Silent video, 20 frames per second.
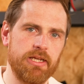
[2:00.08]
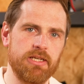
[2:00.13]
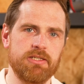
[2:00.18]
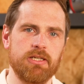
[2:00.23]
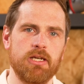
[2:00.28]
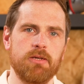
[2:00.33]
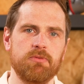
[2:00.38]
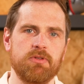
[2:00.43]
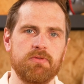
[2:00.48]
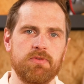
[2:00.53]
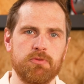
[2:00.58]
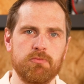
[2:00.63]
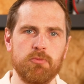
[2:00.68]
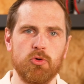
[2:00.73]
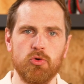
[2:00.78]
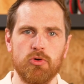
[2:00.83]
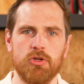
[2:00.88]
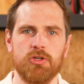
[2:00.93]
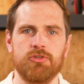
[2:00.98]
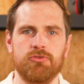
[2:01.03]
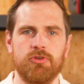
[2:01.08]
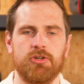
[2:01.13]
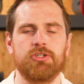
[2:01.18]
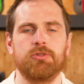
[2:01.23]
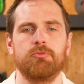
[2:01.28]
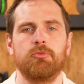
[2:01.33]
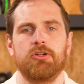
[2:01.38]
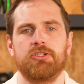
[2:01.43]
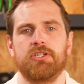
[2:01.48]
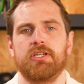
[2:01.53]
in terms of small
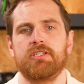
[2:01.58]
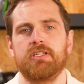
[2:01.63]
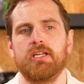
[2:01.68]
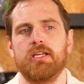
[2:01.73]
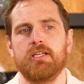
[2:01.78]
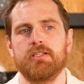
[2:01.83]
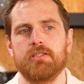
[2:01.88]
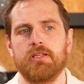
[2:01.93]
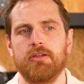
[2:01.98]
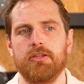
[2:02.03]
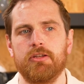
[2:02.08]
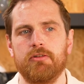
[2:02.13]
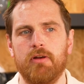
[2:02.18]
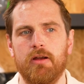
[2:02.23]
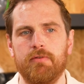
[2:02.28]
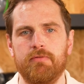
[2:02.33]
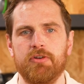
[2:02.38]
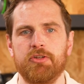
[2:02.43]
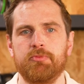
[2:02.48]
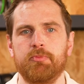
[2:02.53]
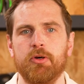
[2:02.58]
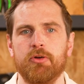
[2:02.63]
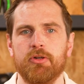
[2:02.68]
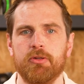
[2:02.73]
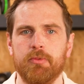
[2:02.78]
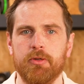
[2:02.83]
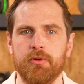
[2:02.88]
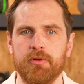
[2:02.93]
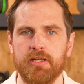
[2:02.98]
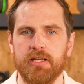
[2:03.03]
construction projects here, so your average
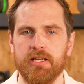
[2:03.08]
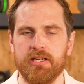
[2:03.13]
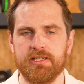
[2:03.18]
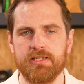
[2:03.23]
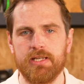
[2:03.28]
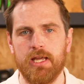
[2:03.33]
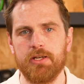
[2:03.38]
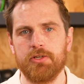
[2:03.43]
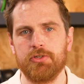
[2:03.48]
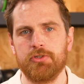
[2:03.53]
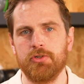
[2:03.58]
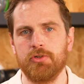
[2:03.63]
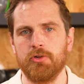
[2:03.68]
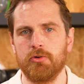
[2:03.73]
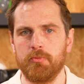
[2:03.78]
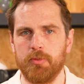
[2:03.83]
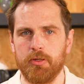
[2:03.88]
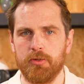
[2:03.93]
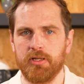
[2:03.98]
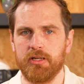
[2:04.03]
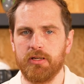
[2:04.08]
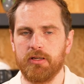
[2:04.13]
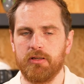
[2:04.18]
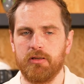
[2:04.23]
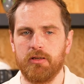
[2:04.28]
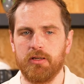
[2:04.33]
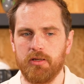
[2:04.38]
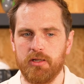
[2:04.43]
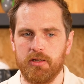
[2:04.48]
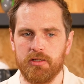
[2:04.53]
builder building an extension or building
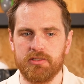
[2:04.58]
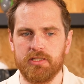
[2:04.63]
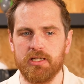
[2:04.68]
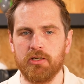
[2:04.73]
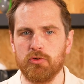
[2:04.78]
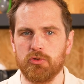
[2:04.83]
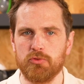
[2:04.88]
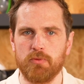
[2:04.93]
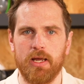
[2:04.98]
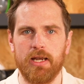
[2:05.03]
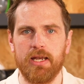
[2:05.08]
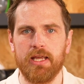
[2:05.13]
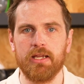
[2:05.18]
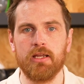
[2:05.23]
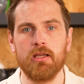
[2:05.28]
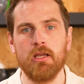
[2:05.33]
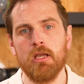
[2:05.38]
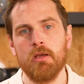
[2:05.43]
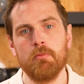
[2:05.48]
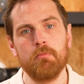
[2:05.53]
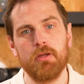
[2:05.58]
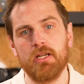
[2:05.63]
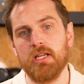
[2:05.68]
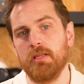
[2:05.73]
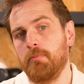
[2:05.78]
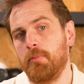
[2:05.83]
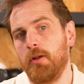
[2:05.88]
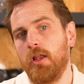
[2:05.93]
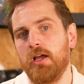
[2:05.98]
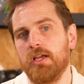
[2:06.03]
a single dwelling, but it
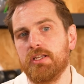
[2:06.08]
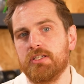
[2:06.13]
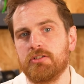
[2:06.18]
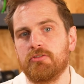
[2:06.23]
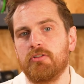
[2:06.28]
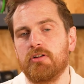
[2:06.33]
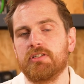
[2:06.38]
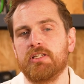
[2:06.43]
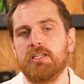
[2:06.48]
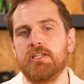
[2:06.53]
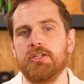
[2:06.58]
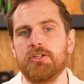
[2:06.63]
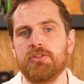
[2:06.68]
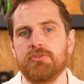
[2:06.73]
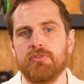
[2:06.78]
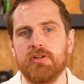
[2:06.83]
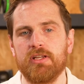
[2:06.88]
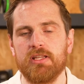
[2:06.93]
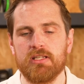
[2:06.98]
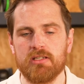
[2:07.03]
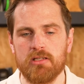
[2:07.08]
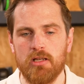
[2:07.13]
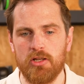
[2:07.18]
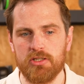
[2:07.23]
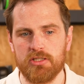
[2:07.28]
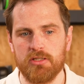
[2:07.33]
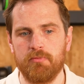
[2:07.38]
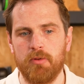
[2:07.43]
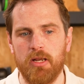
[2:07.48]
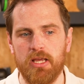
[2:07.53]
applies across industry. There's
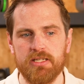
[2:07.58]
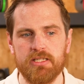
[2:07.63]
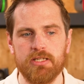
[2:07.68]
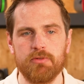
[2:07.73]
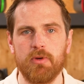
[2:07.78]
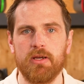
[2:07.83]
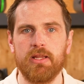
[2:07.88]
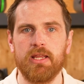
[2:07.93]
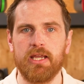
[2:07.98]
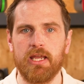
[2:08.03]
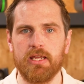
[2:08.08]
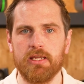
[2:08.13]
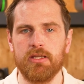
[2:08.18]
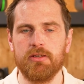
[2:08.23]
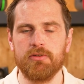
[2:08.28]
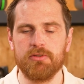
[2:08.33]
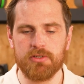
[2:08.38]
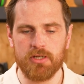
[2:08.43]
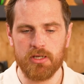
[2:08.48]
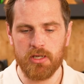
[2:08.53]
lots of places where they get used.